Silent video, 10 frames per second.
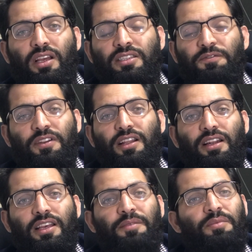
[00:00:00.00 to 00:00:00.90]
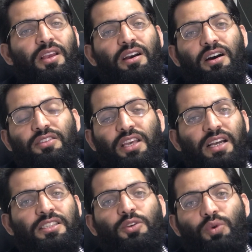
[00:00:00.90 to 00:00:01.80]
definitely the
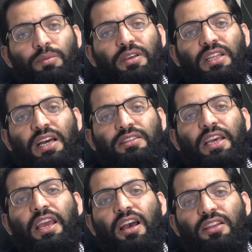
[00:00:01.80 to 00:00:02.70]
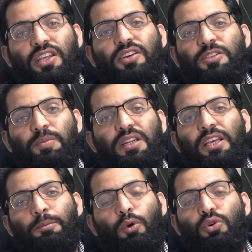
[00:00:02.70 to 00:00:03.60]
answer will be that they are
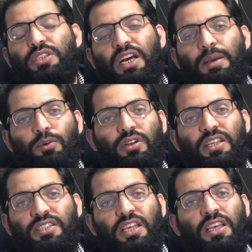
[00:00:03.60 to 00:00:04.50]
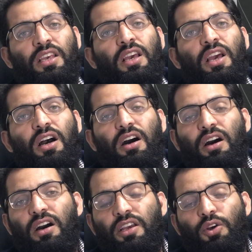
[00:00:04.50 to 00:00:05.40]
spending more time on listening
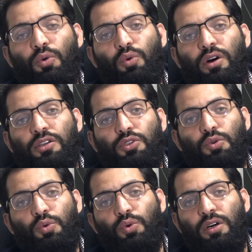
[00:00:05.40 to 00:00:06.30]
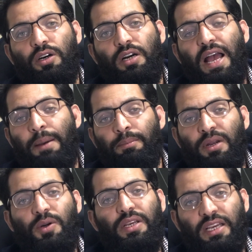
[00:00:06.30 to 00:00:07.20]
to
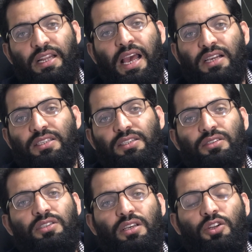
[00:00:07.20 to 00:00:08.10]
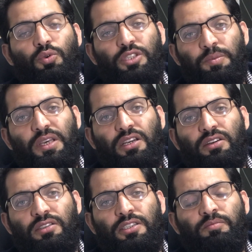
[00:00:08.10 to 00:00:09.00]
American accent
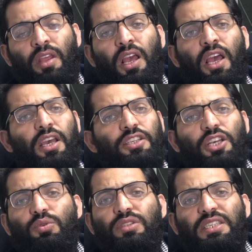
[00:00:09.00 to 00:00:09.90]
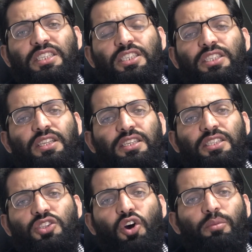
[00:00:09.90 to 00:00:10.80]
speakers. So this is
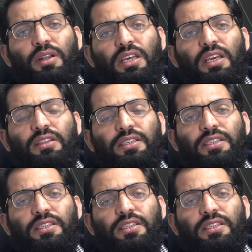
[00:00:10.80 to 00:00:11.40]
normally